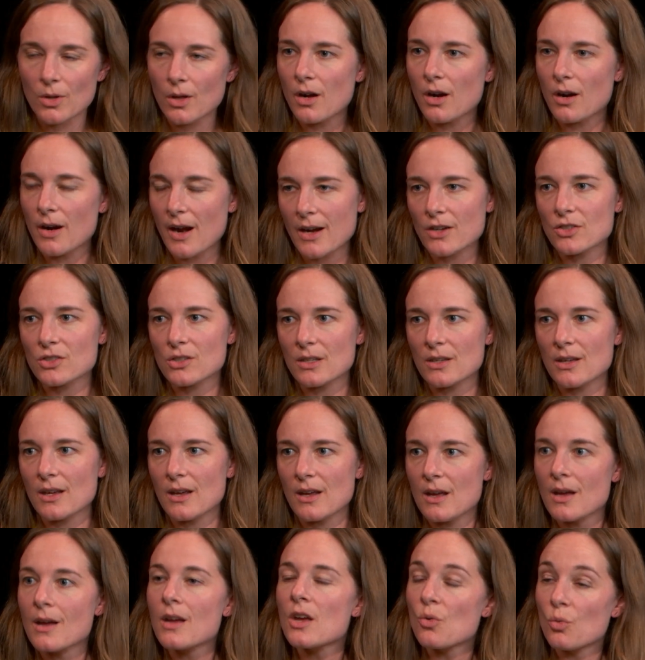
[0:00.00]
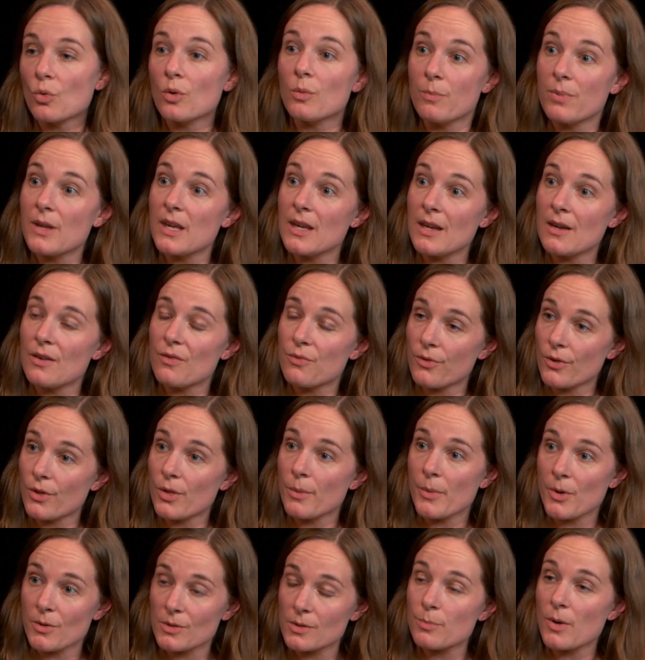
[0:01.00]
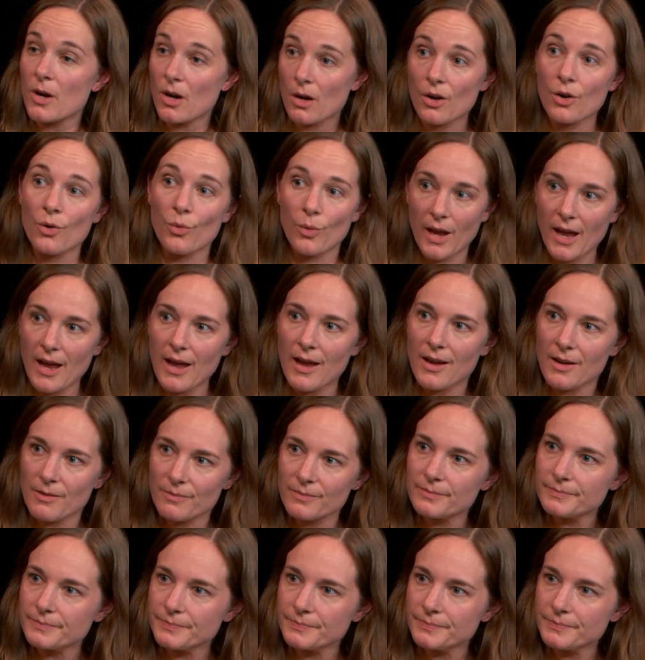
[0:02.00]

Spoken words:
are actually would be, for the most part, okay.